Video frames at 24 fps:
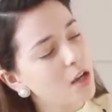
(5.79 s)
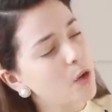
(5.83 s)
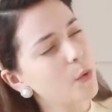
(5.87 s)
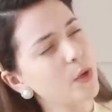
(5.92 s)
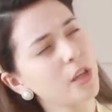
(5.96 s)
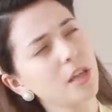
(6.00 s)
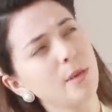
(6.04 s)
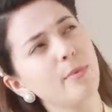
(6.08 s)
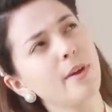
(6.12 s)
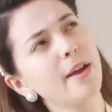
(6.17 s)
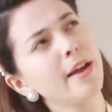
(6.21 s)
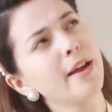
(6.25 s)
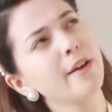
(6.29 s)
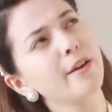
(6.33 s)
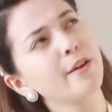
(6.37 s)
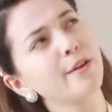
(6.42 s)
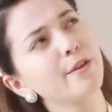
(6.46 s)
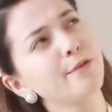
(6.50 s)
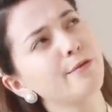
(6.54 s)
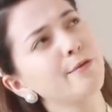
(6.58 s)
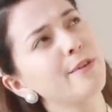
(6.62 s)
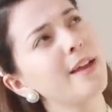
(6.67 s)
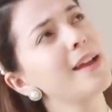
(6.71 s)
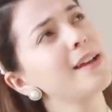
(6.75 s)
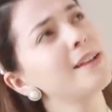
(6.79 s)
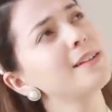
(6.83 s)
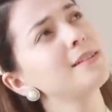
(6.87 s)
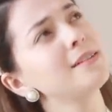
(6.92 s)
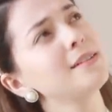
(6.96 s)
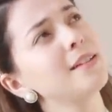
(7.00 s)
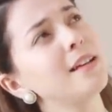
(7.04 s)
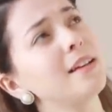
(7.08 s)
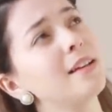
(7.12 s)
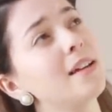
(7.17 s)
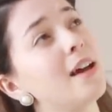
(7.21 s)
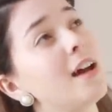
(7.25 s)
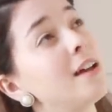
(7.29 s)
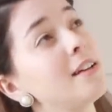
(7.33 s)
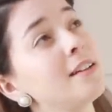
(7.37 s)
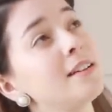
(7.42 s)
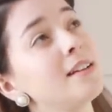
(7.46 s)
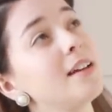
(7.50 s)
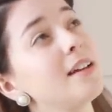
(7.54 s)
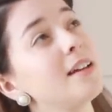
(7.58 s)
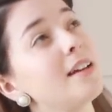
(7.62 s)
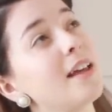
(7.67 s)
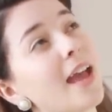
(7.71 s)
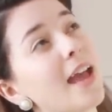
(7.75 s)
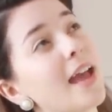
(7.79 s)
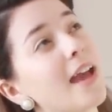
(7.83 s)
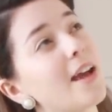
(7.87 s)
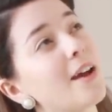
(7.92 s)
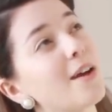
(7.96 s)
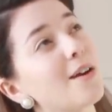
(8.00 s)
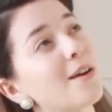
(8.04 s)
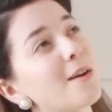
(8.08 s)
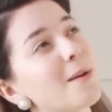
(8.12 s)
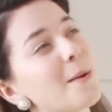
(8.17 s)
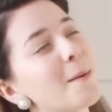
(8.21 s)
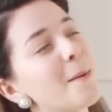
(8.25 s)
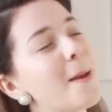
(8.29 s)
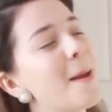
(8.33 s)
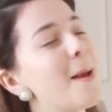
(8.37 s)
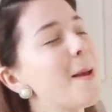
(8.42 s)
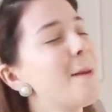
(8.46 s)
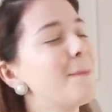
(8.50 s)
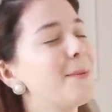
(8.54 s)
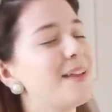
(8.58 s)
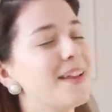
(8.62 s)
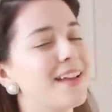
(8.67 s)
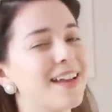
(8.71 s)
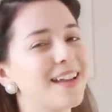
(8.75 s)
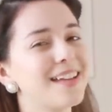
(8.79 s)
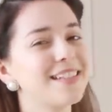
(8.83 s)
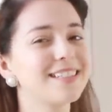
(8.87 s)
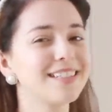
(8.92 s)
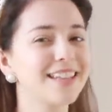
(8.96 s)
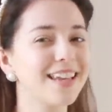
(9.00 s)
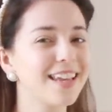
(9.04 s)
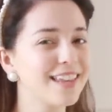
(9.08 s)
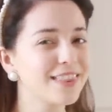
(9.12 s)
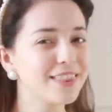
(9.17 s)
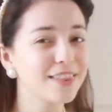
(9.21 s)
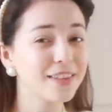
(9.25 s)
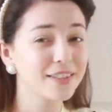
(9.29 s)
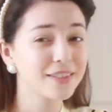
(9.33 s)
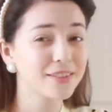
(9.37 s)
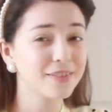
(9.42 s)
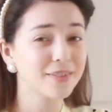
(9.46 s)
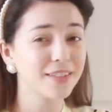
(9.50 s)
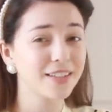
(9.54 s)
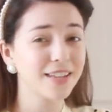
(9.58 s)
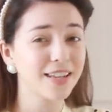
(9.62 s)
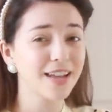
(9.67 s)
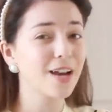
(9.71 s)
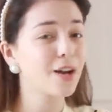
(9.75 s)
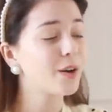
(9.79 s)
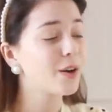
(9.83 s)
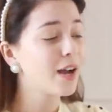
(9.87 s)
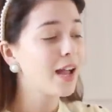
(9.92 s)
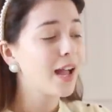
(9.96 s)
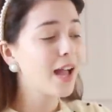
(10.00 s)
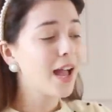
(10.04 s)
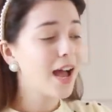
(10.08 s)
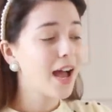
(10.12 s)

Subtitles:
with a bare face and undone hair because in this video,